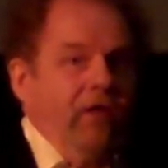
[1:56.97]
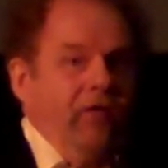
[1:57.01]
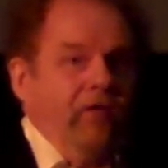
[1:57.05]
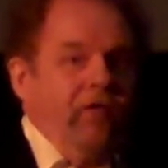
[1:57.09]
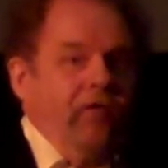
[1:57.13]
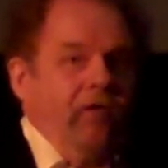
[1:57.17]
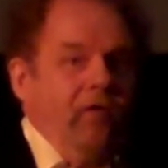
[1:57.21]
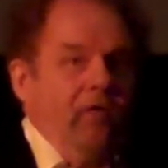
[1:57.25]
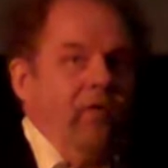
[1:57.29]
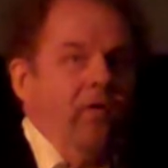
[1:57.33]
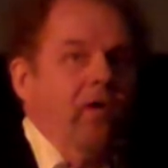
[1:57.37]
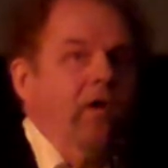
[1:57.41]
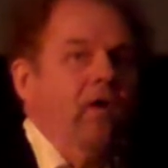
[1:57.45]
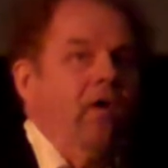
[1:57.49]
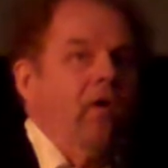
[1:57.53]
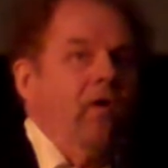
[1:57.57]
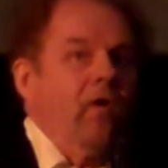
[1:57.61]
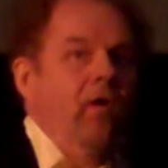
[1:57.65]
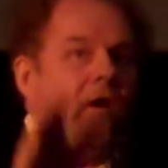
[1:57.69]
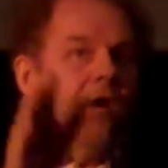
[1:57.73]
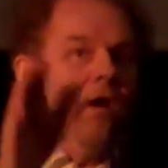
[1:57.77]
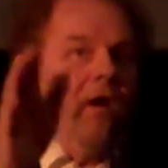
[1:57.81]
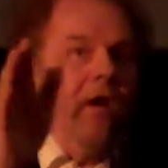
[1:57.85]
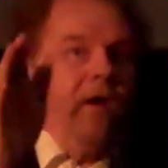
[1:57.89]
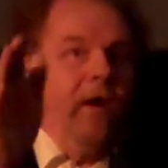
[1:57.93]
And so,
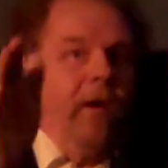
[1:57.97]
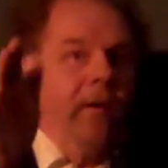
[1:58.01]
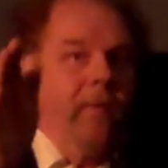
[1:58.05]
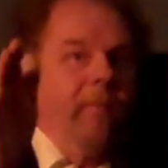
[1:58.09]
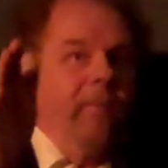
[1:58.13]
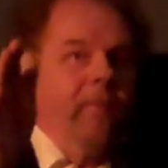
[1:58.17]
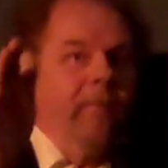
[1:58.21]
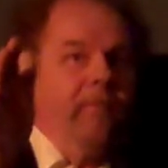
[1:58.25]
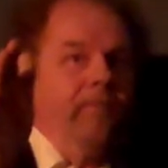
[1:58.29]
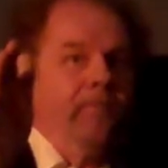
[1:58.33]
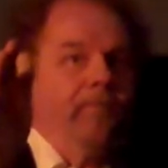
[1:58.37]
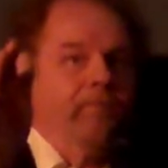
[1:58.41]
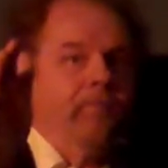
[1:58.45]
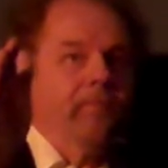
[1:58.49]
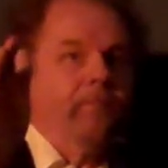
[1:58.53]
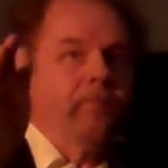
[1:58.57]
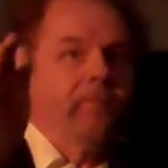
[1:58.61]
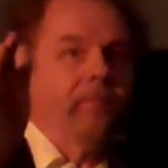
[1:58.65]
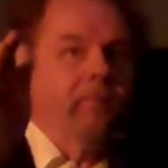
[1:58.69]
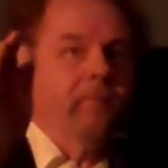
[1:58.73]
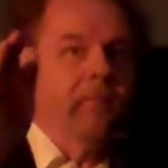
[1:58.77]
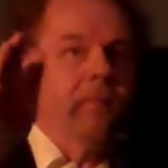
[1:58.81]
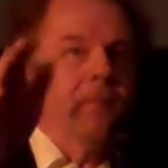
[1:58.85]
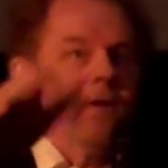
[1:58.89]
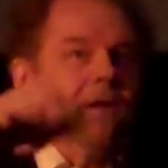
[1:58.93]
um,
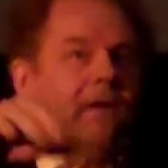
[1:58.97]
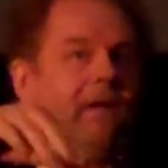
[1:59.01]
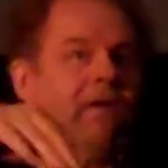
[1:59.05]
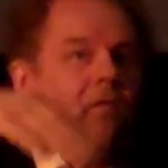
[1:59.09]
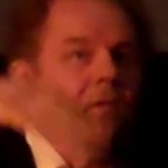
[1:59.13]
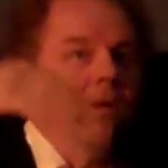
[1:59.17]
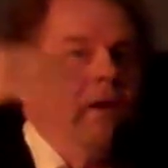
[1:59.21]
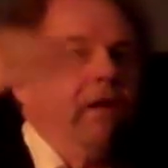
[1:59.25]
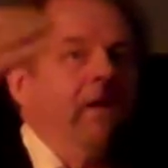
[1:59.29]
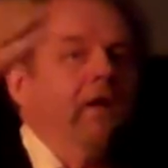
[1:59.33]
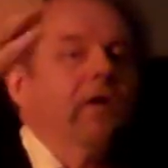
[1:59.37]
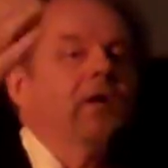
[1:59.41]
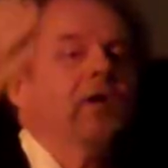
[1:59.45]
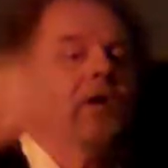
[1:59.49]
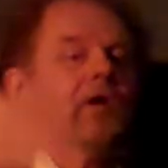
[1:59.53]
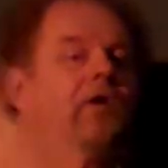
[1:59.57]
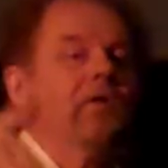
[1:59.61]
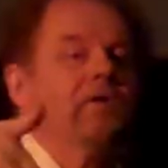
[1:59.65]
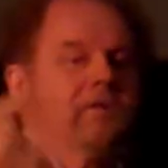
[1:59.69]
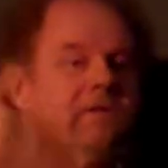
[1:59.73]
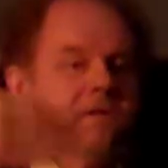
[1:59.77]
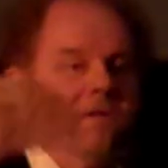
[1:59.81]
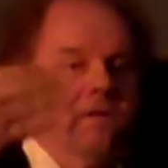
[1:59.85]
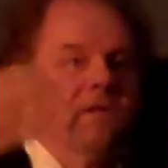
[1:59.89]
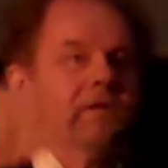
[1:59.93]
in a way, to
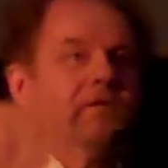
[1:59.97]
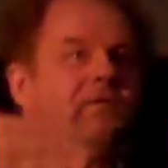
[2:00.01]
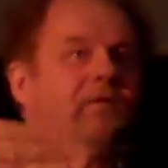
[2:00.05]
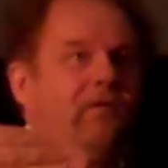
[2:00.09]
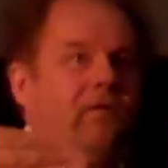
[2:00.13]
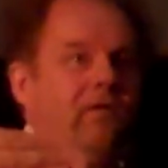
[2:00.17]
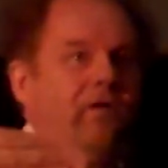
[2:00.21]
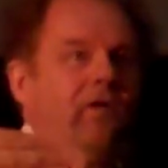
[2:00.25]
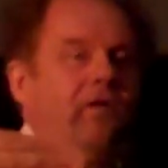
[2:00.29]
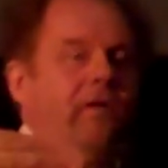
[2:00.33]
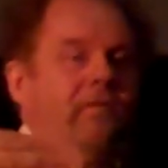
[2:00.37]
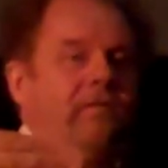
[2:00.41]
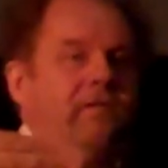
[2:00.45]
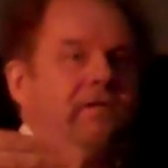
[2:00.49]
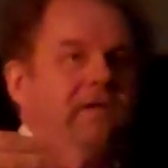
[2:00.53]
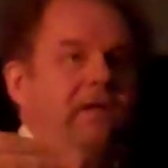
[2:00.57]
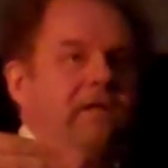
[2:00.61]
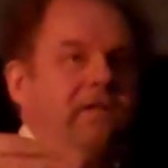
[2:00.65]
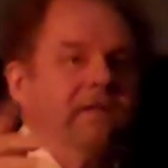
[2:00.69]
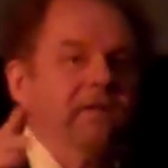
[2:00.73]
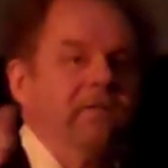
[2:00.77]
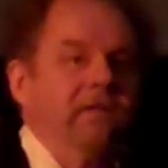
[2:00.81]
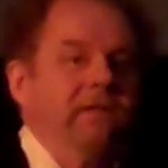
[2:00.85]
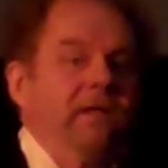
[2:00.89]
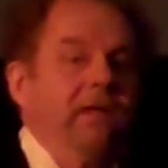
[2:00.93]
close the
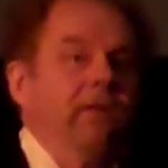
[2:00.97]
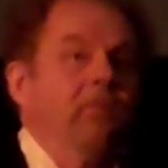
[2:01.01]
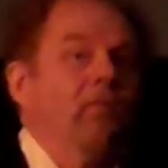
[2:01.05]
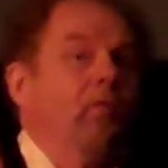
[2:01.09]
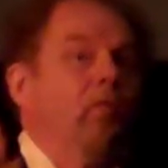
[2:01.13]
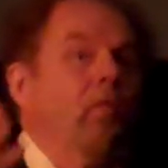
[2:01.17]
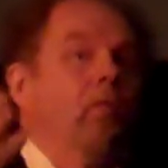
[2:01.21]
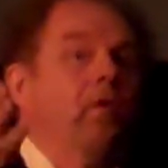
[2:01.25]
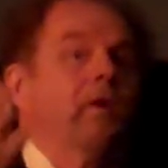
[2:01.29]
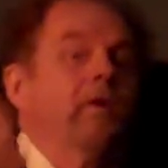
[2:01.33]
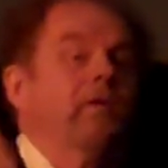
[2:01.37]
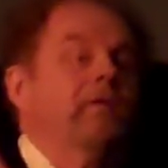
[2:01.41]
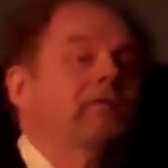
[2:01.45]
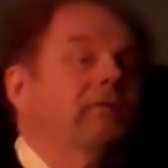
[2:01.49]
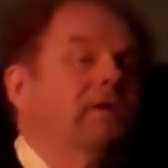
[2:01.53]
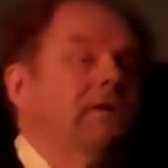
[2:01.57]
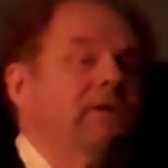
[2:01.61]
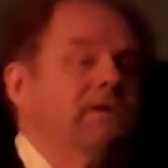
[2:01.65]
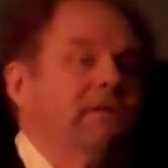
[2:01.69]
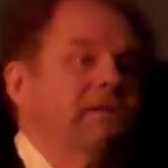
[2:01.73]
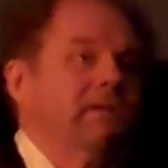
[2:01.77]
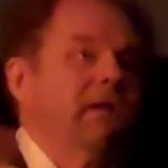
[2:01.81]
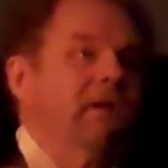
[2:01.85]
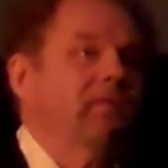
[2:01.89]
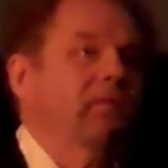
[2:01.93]
conversation, I'll say one of the
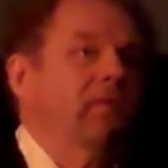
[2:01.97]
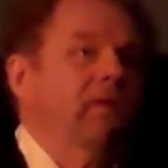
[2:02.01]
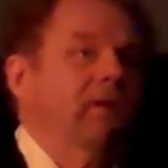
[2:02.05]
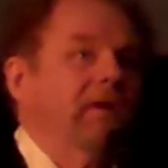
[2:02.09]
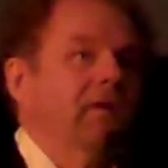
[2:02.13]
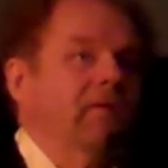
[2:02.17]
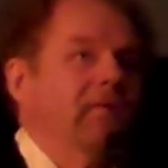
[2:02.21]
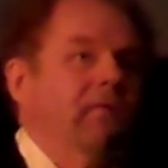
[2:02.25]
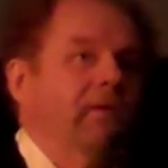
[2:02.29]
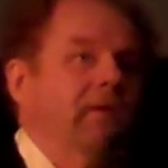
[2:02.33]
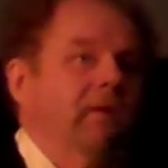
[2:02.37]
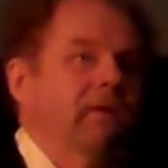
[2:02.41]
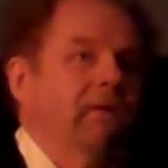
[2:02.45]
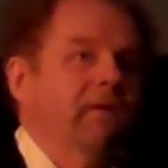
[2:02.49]
reasons I work